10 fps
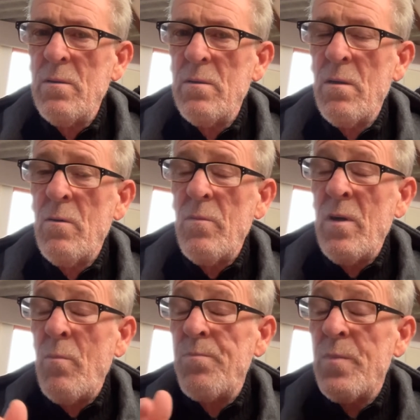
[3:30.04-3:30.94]
Oh,
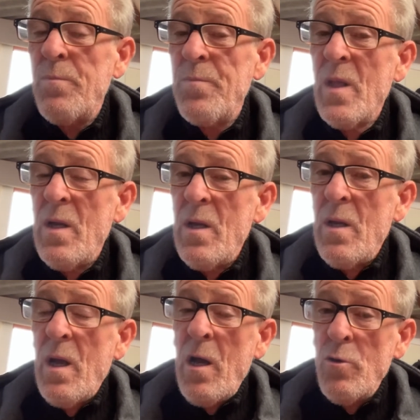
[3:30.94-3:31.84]
and
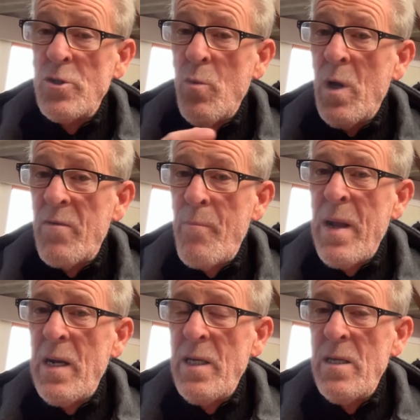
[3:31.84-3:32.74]
I also work for
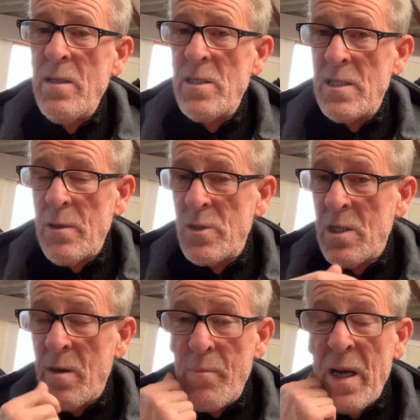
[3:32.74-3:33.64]
Bentley. This is
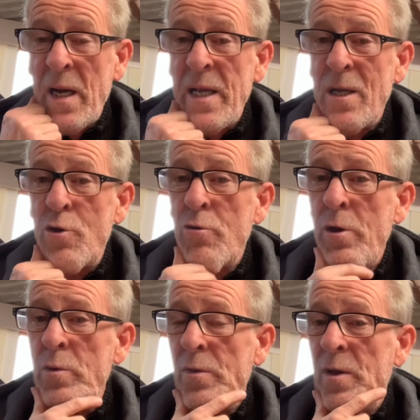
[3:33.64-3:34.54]
outside Bentley and
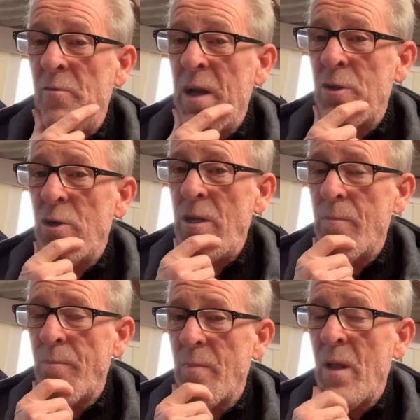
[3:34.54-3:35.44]
Crewe, their factory.
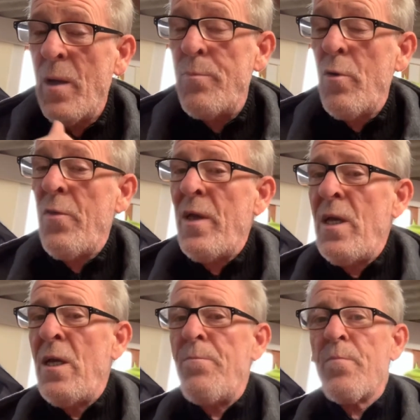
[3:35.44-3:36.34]
I put
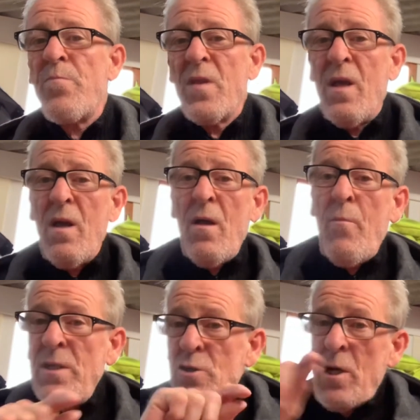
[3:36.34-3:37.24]
the
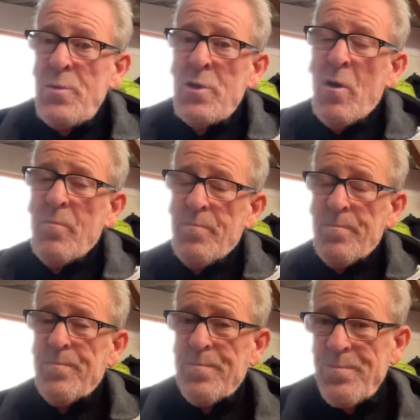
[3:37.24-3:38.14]
pinstripes on
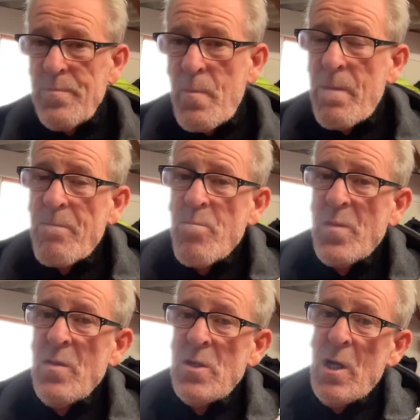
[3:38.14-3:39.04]

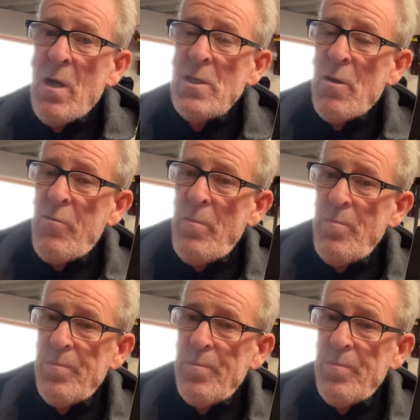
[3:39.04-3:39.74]
the sides of them,